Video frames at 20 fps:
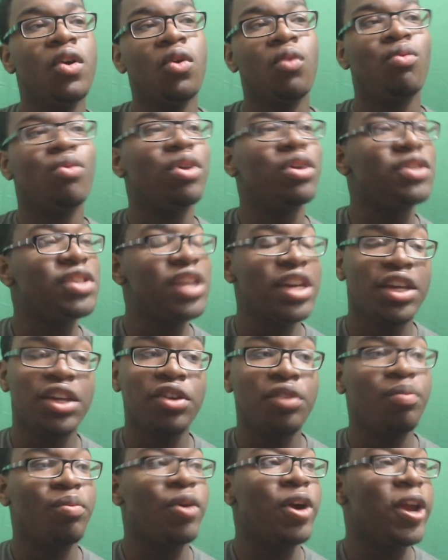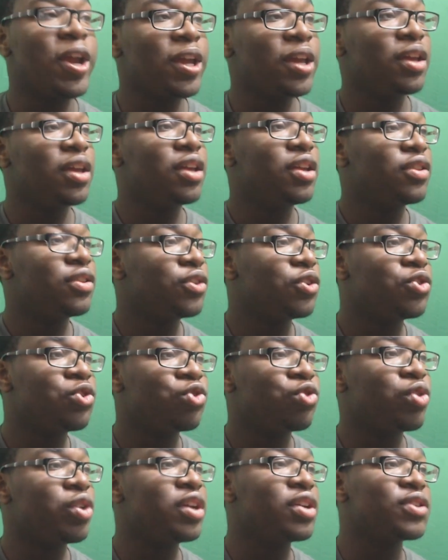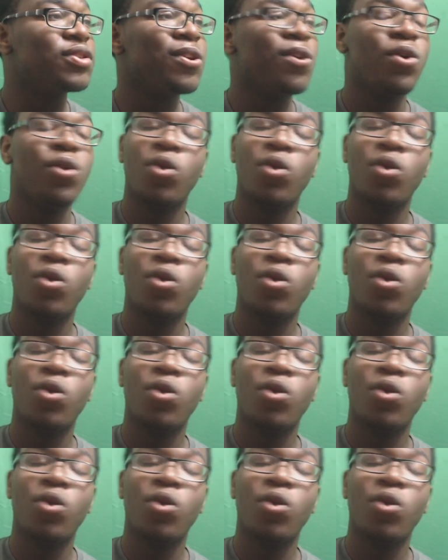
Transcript: or taking a break, this stress,